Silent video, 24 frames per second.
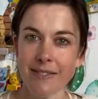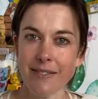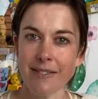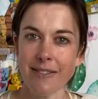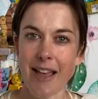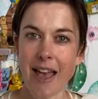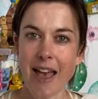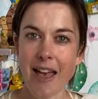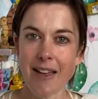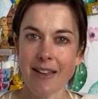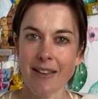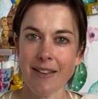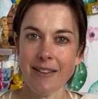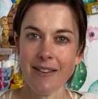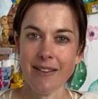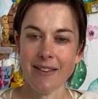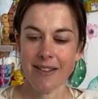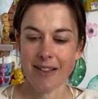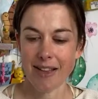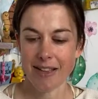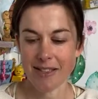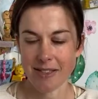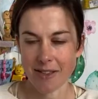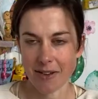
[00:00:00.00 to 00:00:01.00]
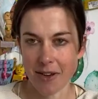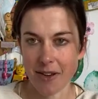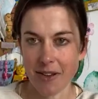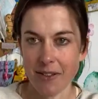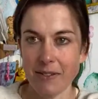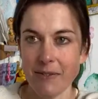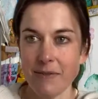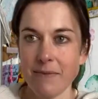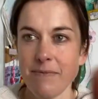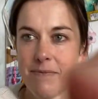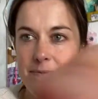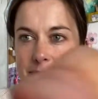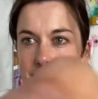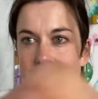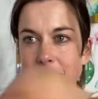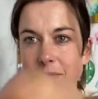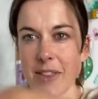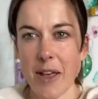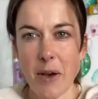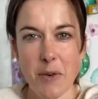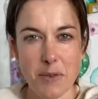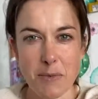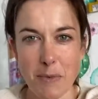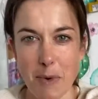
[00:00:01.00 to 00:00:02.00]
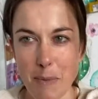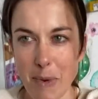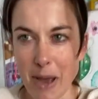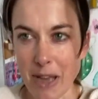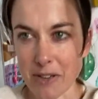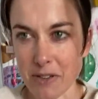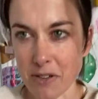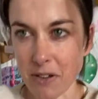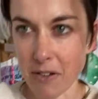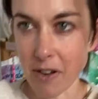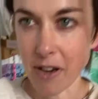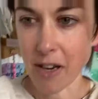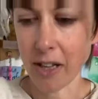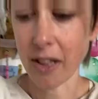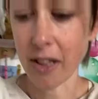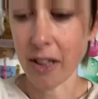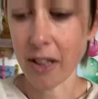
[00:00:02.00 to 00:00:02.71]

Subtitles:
Yeah? Let's do it. That was my battery running low.